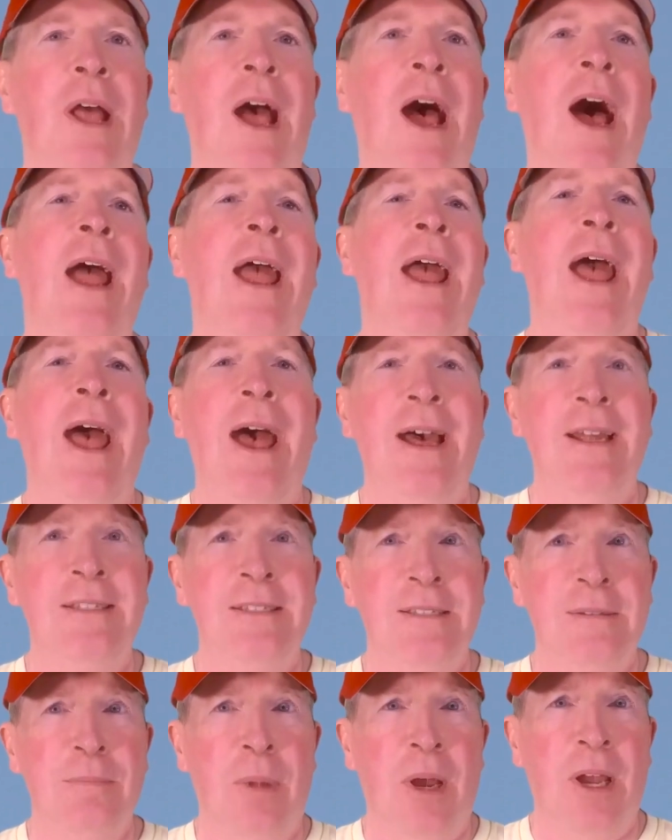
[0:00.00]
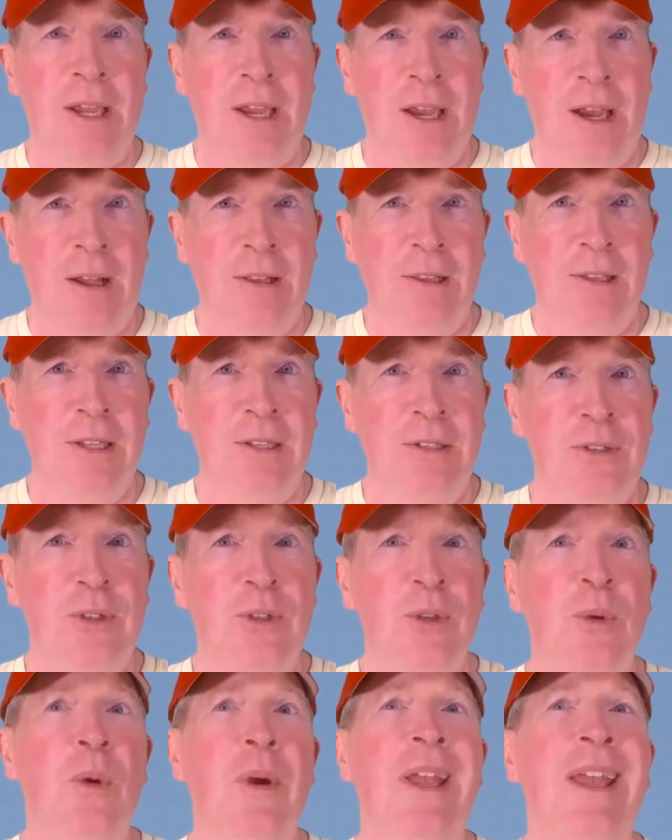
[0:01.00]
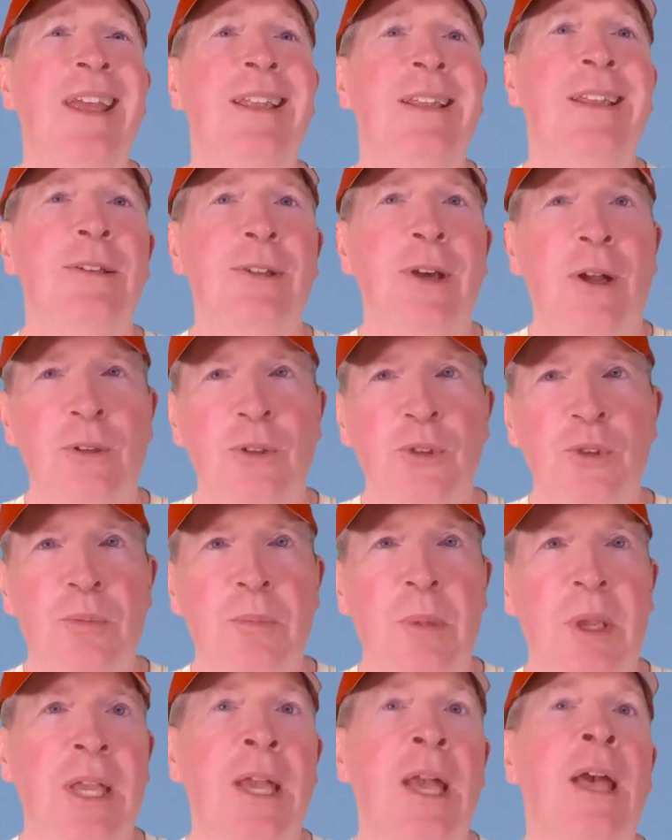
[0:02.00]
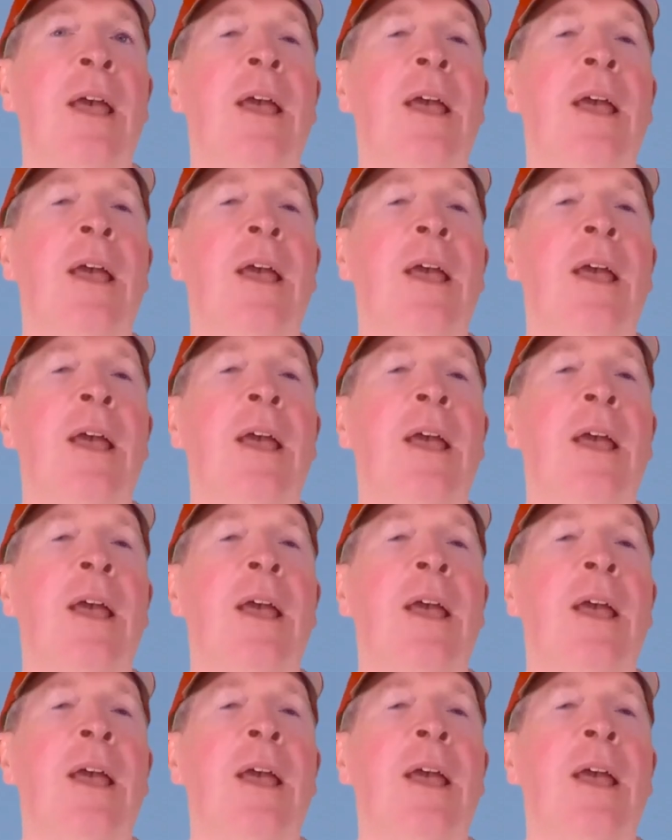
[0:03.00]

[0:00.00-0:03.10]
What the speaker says: I asked my colleagues to indulge me